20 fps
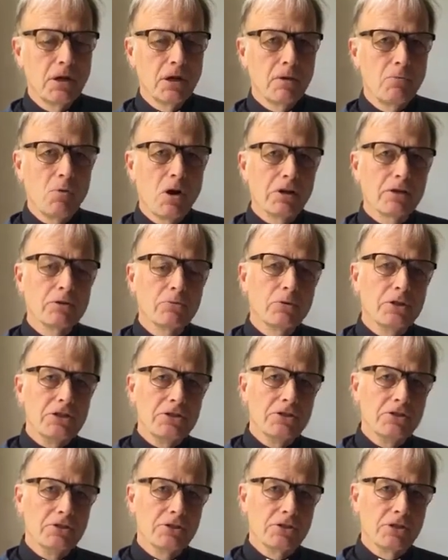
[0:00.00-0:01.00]
And one of the
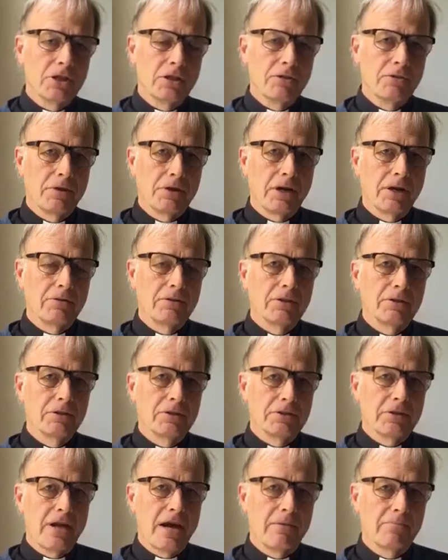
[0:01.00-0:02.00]
reasons that I think
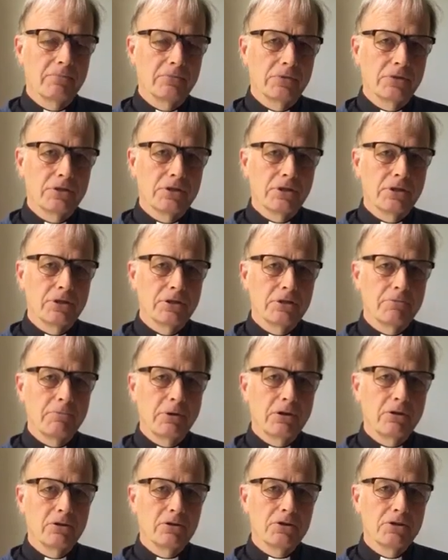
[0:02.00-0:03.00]
this happens is
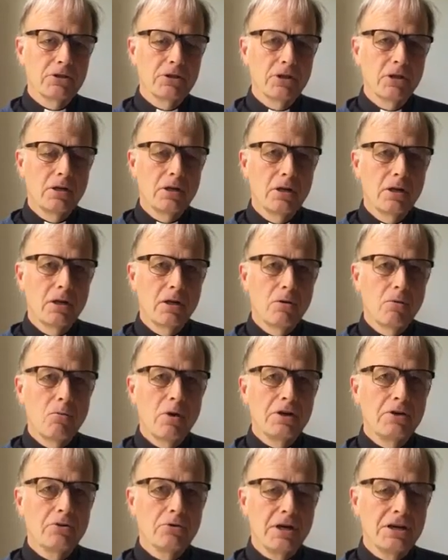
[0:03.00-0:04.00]
because
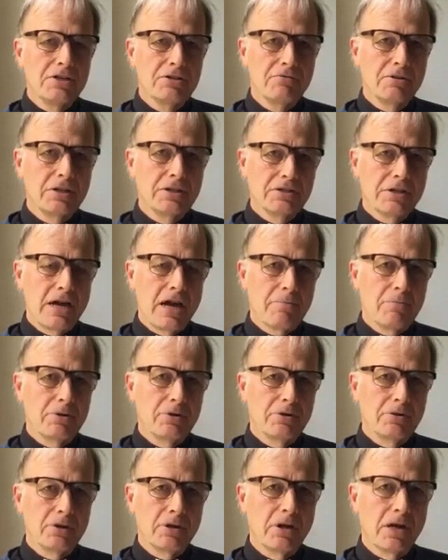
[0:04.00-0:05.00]
when great events
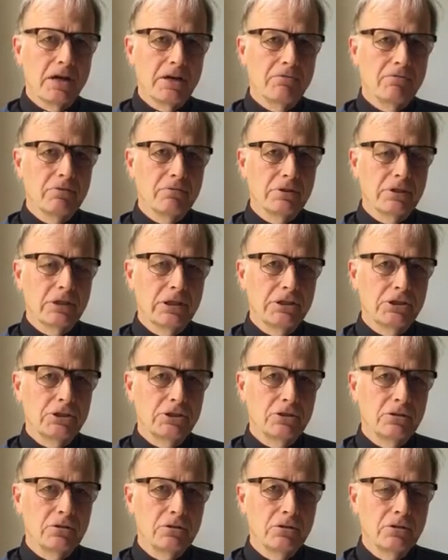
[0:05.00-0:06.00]
happen in the life of a
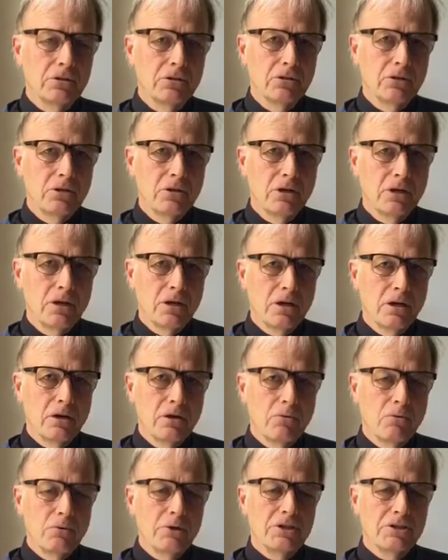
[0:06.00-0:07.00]
nation,
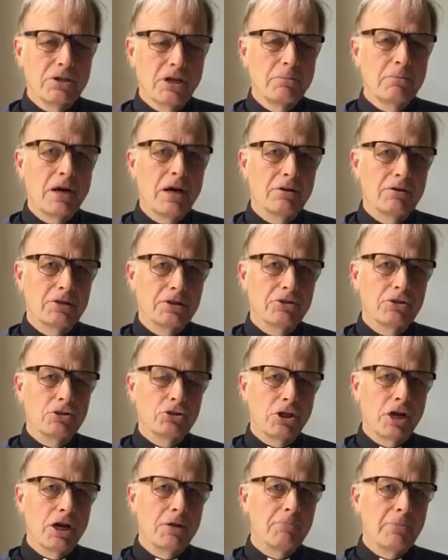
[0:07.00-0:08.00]
we somehow need to
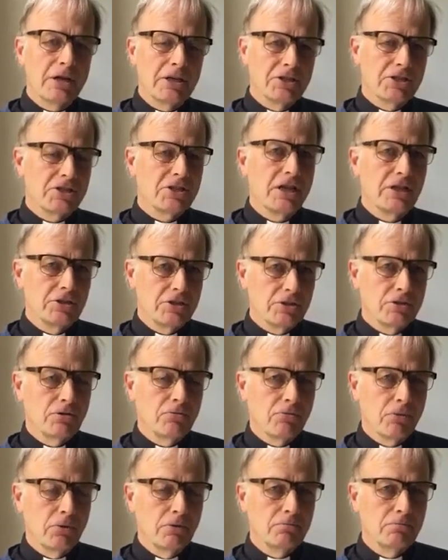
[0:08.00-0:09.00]
try and make sense
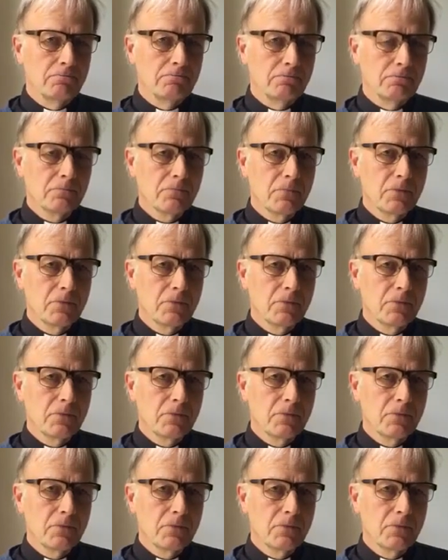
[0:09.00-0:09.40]
of them.